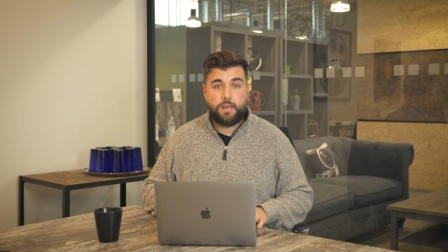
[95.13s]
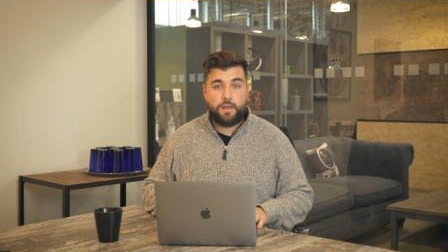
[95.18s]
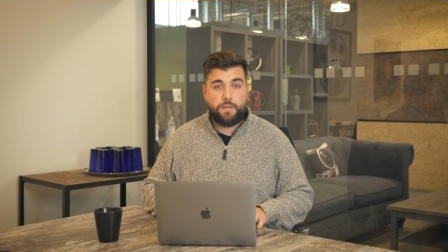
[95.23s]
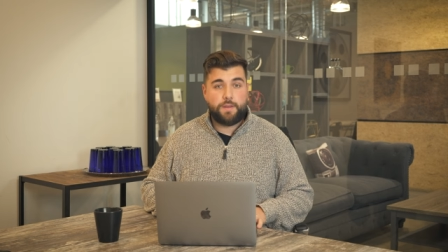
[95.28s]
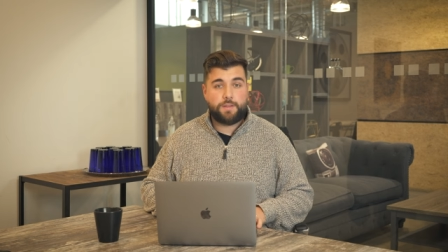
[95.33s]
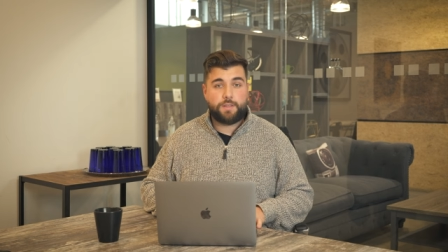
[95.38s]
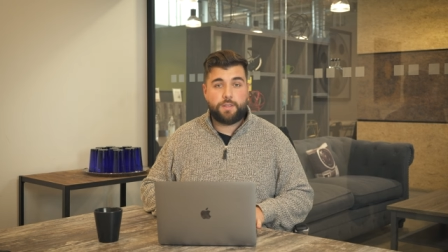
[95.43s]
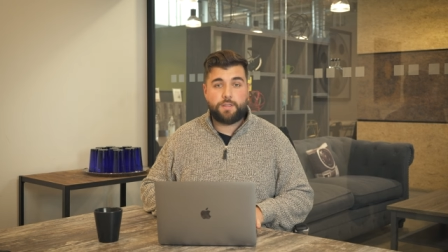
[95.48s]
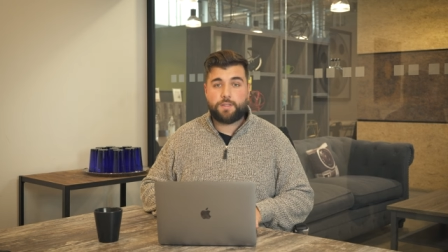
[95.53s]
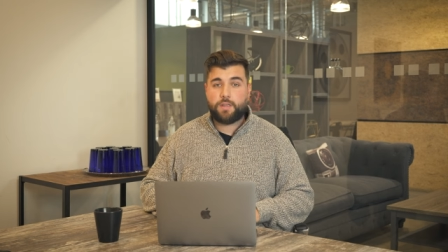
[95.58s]

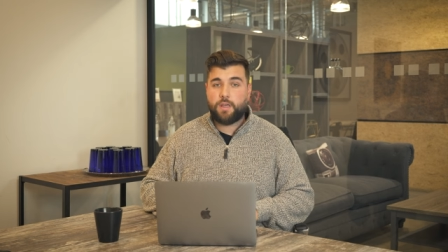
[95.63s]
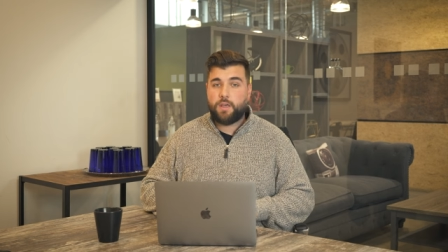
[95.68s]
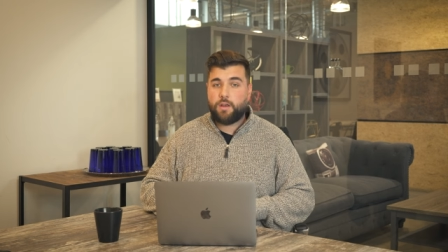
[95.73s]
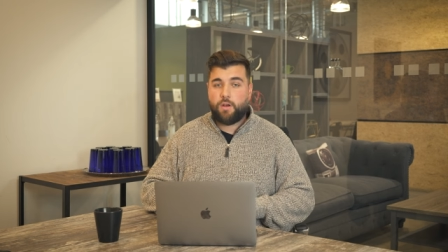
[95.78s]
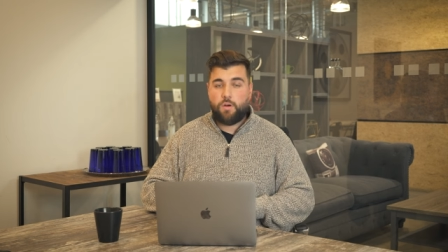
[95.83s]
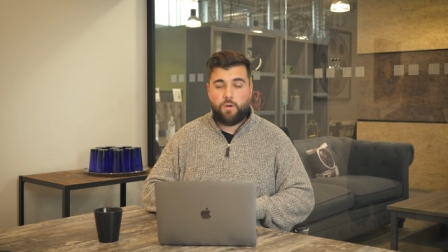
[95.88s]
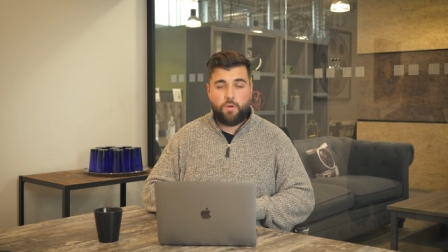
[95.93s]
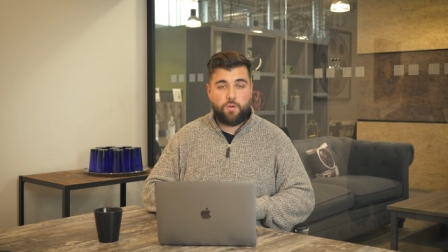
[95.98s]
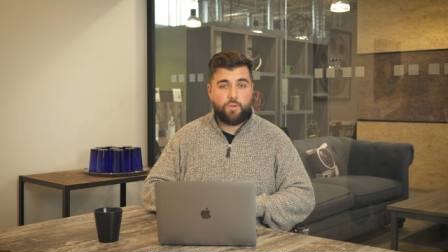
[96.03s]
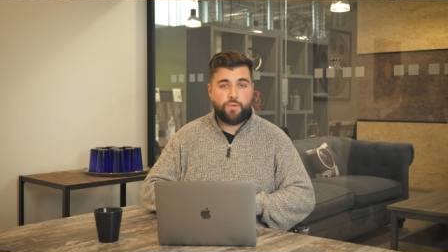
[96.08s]
This is
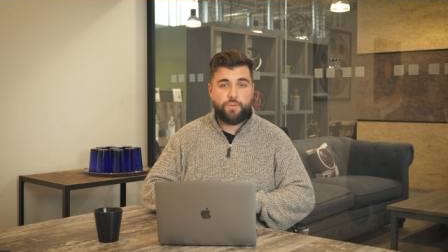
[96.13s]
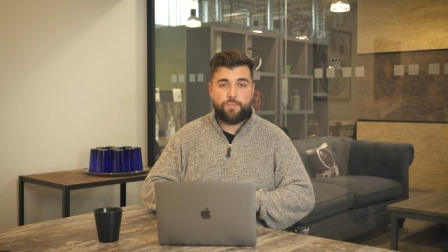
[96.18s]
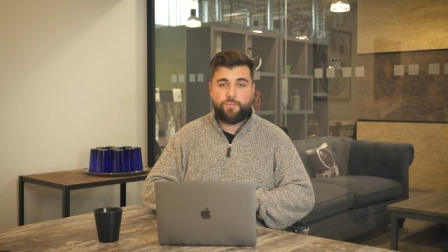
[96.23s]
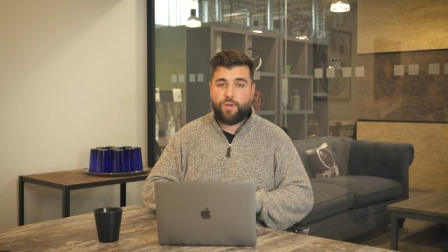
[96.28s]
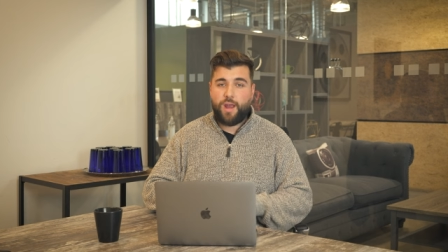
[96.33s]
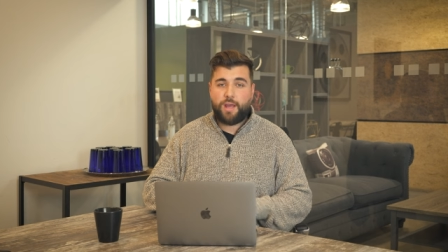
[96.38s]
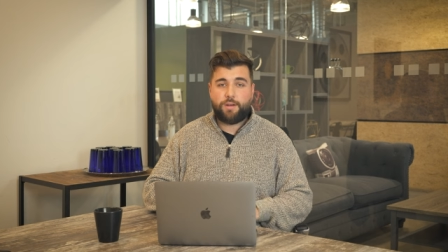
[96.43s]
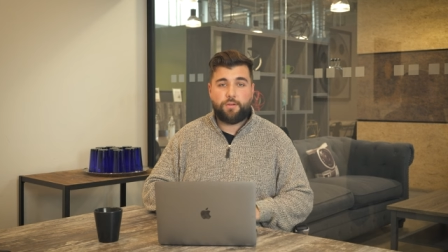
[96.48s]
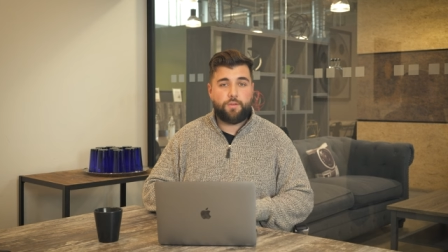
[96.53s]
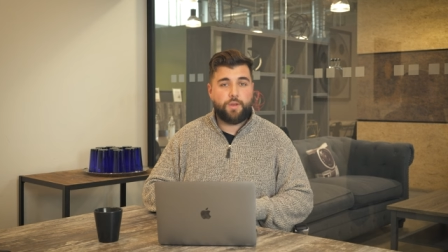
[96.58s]
cold,
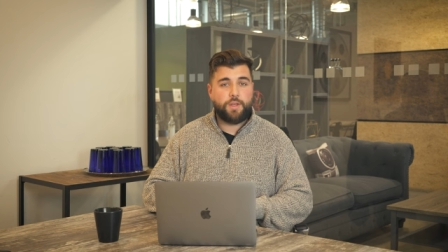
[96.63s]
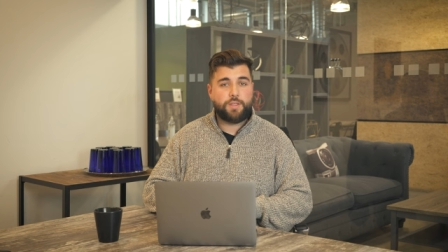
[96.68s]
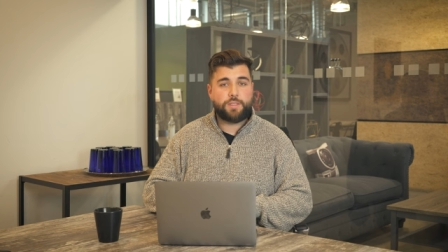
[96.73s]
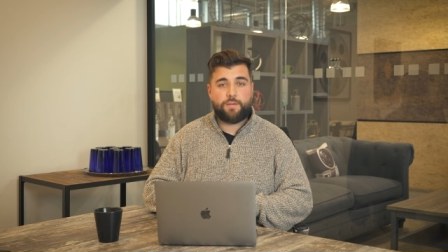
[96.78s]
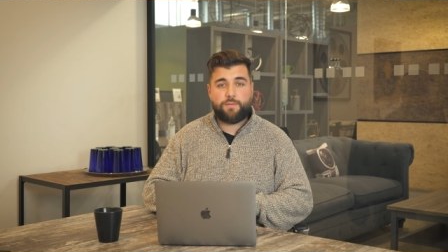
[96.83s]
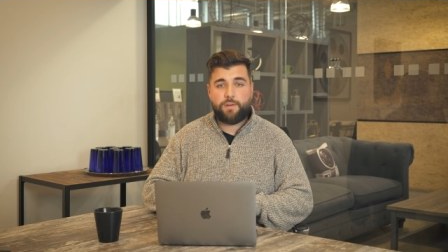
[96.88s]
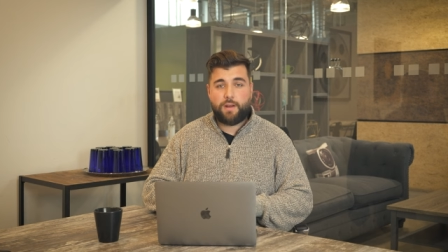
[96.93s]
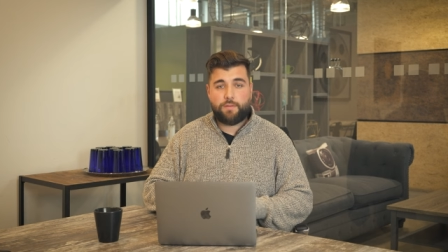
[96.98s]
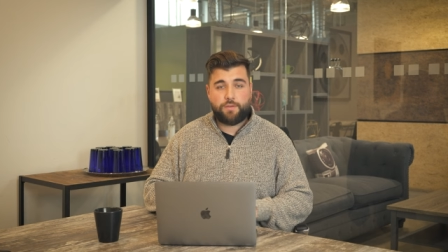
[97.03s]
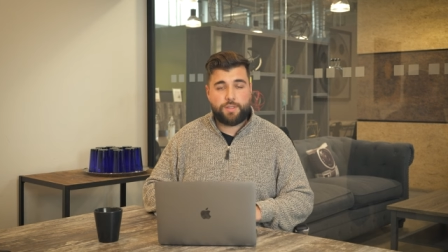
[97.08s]
brand new leads that
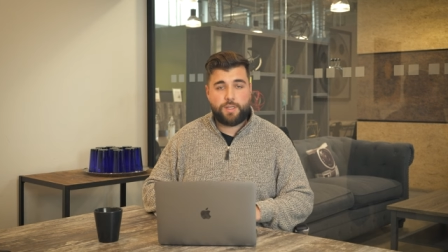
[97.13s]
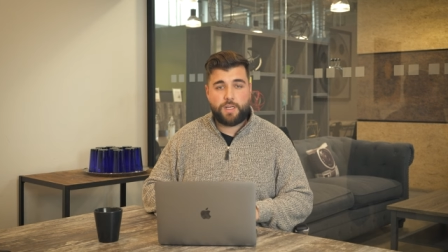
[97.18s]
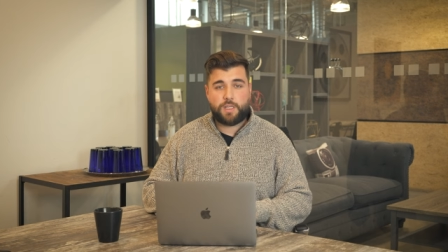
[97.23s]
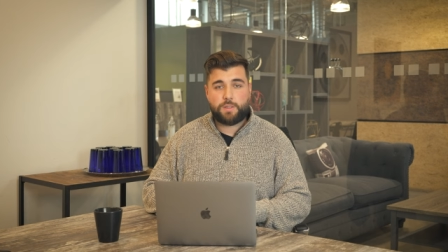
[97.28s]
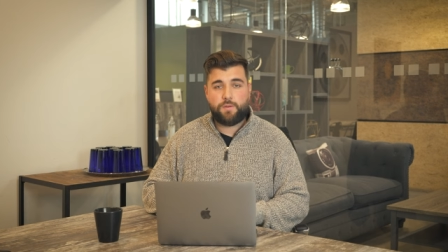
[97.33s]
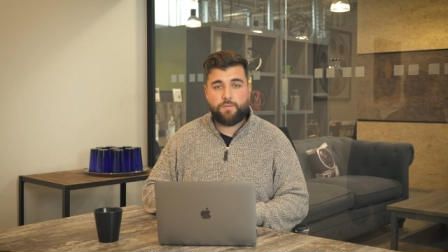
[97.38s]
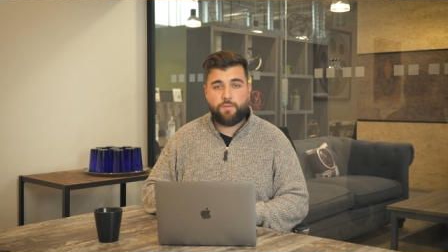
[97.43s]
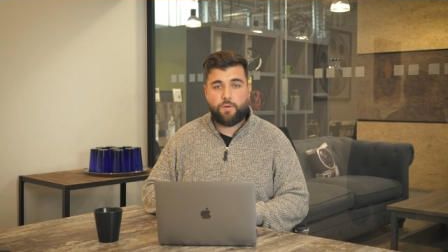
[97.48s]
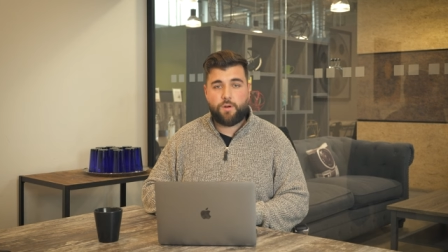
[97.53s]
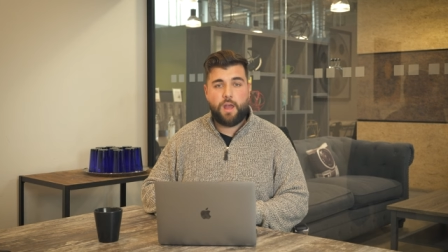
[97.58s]
have never seen us
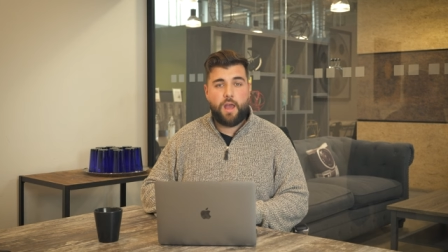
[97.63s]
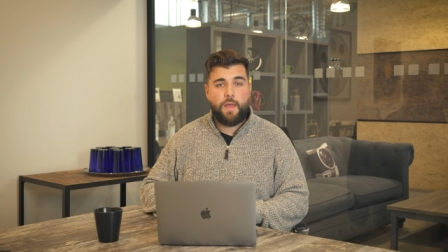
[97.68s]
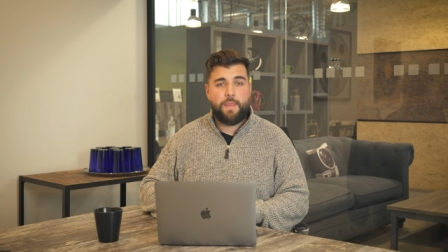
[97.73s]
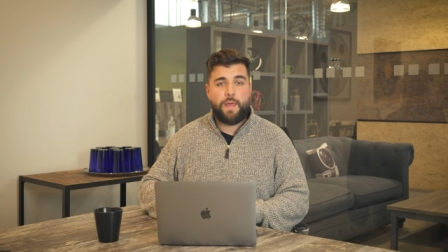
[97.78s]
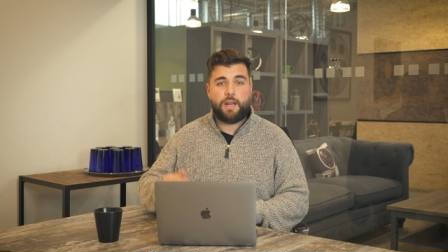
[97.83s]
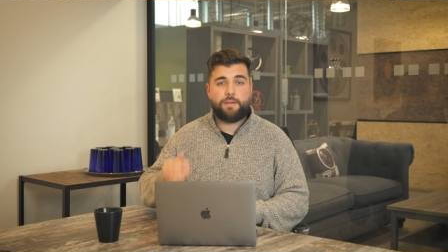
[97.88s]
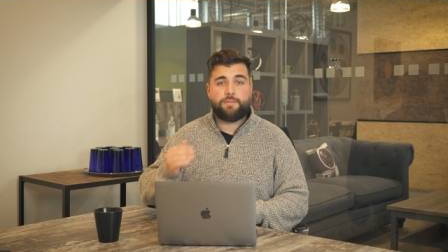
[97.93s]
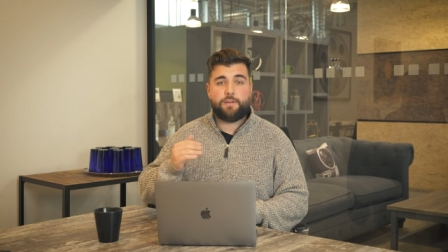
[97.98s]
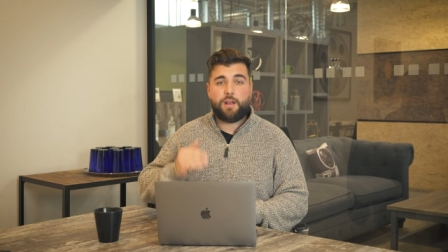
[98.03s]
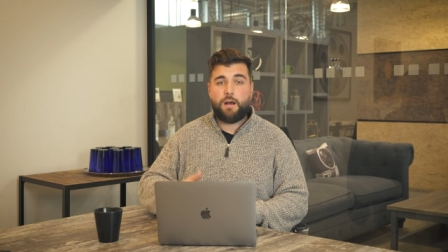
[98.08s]
before
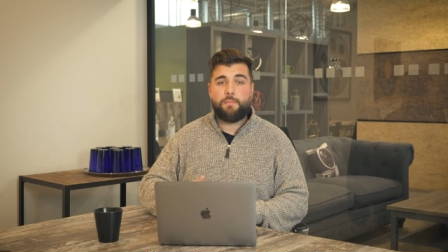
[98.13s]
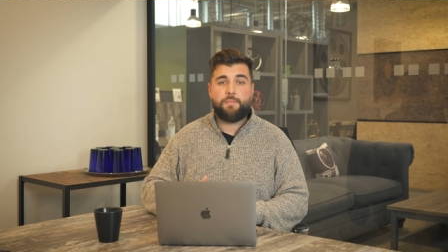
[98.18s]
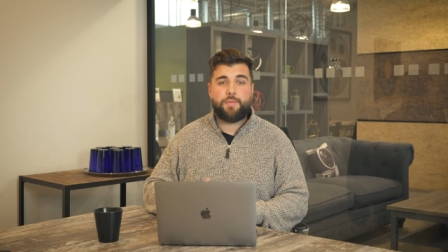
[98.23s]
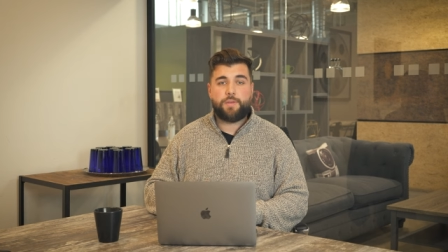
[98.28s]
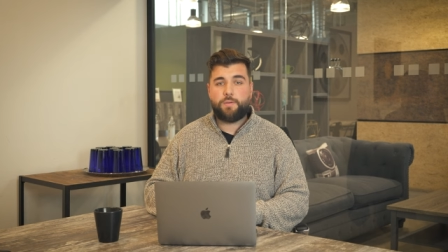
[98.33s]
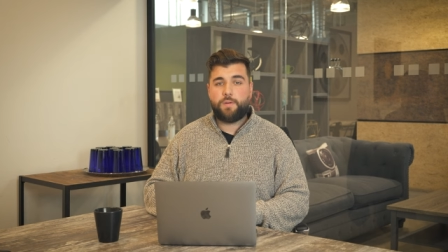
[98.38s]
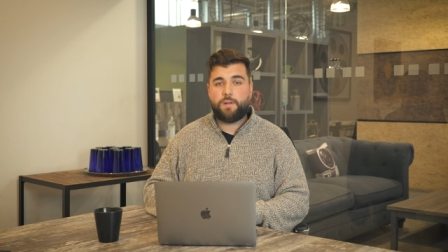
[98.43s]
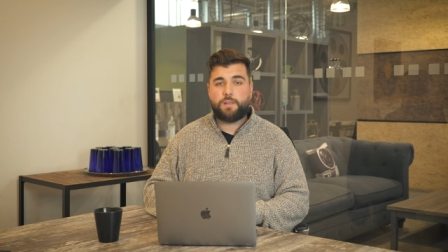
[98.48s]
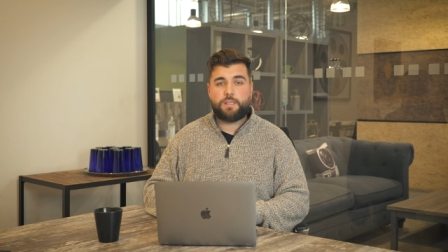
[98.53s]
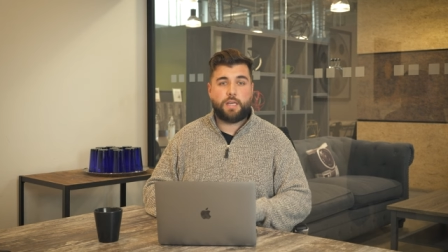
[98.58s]
that have come
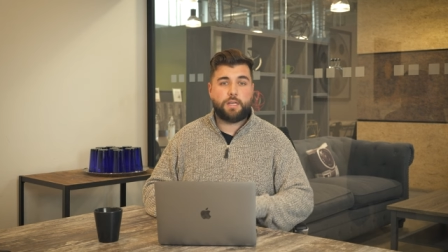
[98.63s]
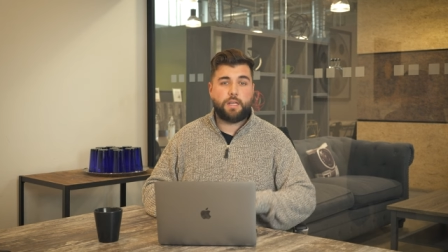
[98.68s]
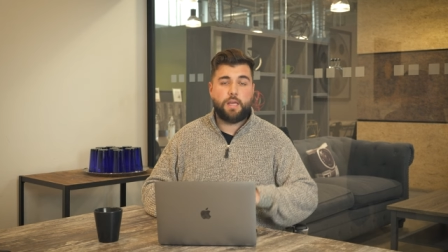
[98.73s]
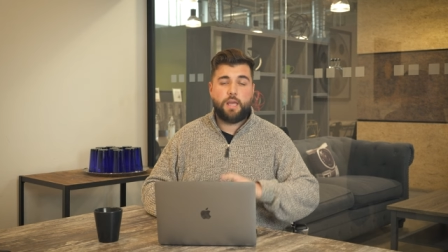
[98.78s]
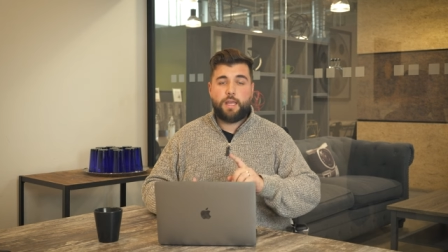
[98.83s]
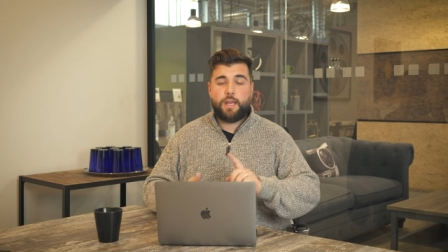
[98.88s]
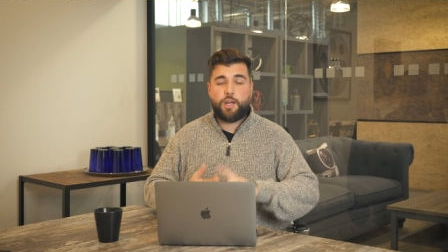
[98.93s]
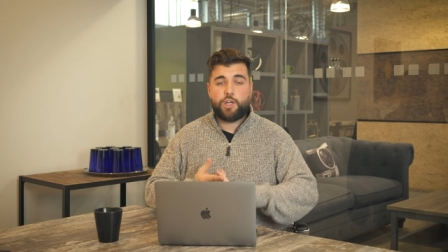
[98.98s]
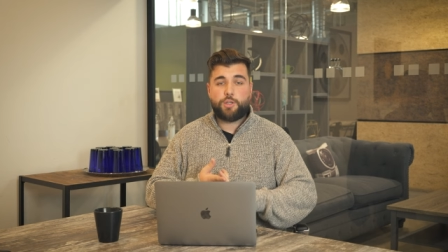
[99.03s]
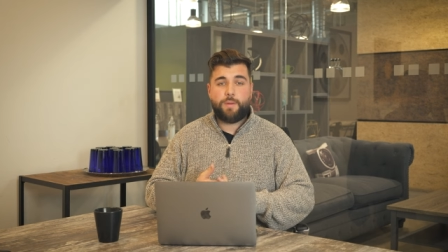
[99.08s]
through and
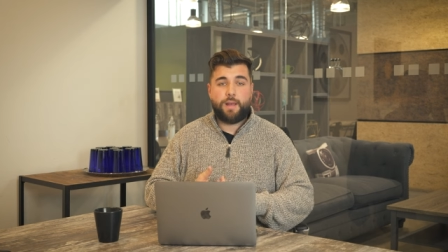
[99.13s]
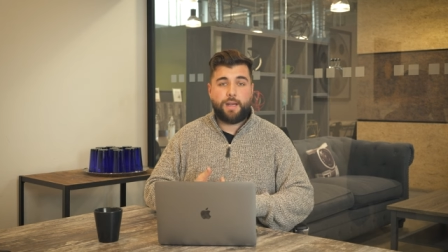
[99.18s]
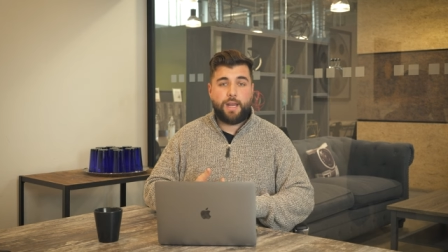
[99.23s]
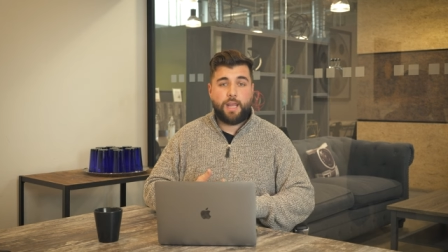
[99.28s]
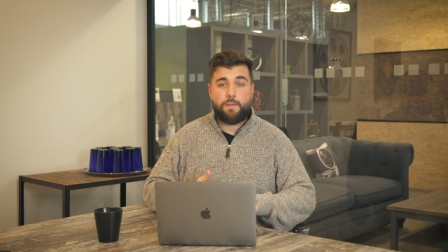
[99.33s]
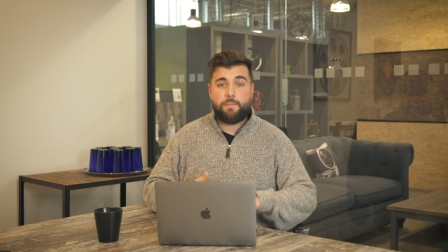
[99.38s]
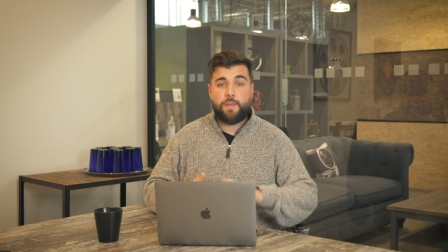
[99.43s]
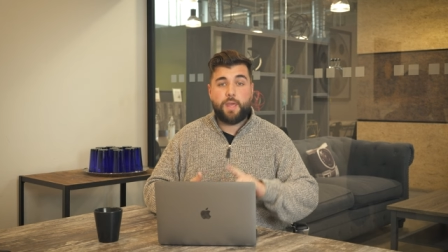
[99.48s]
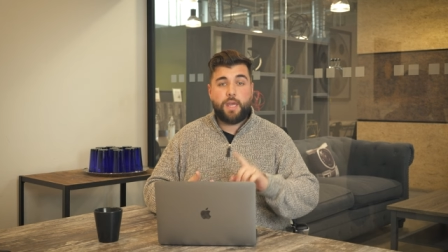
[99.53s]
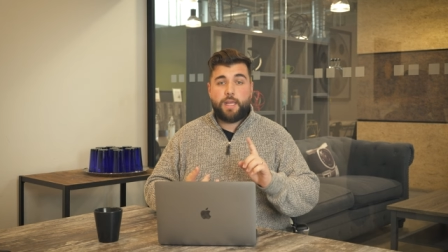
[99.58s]
said, here's my
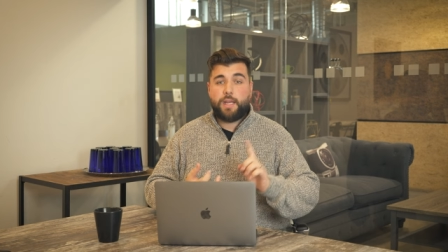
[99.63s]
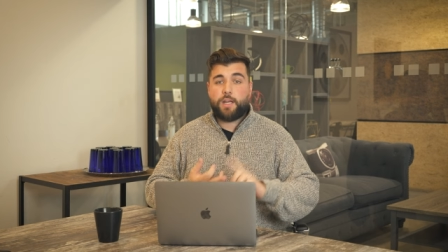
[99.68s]
name,